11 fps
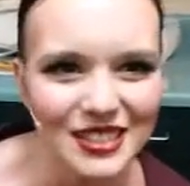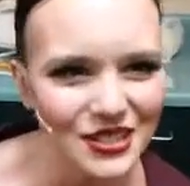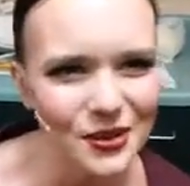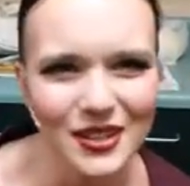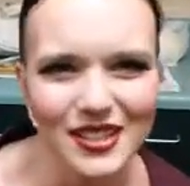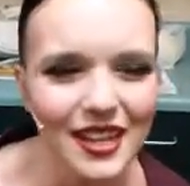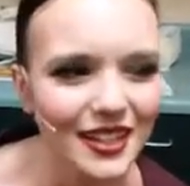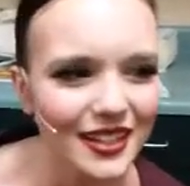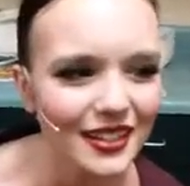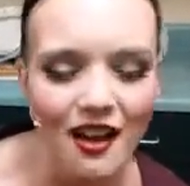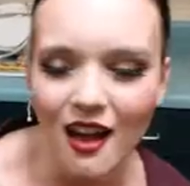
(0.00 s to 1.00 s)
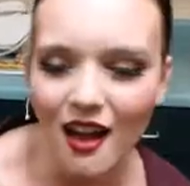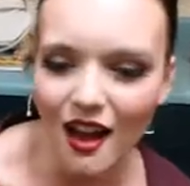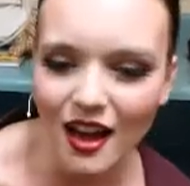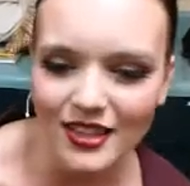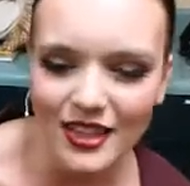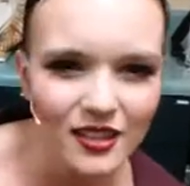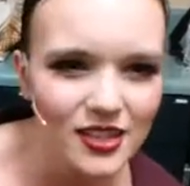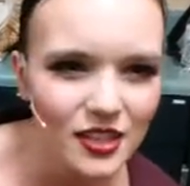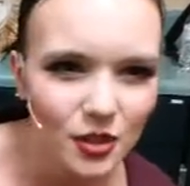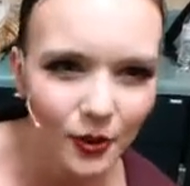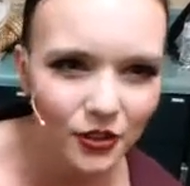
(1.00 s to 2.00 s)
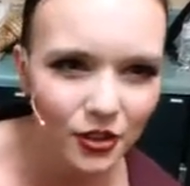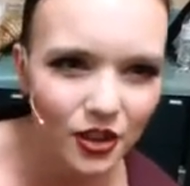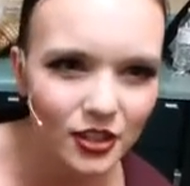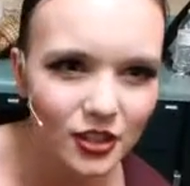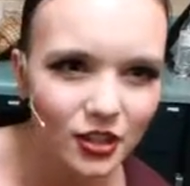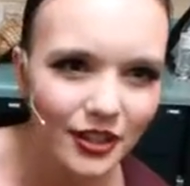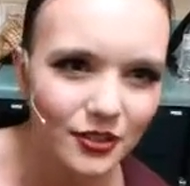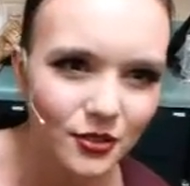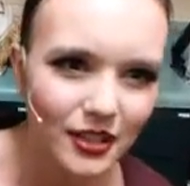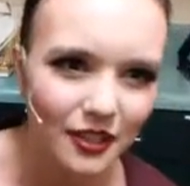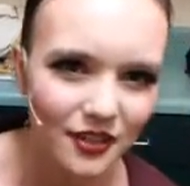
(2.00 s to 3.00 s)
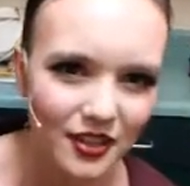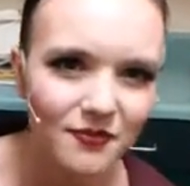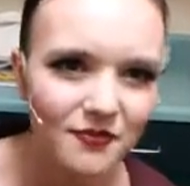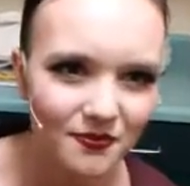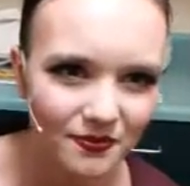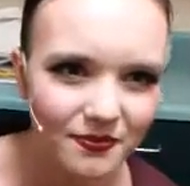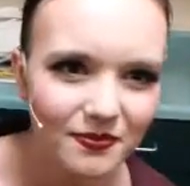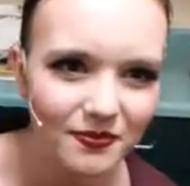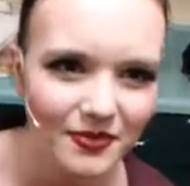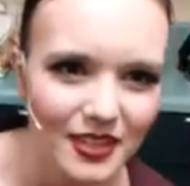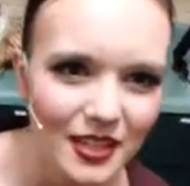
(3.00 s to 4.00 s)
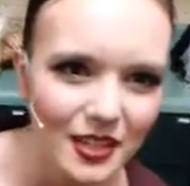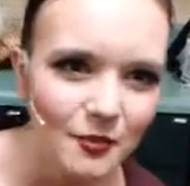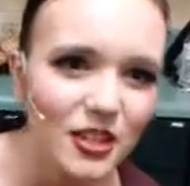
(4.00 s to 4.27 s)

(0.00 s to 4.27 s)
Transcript: it's just so exciting. Uh, yeah, it's either Brotherhood or Grand Old Ivy. Thank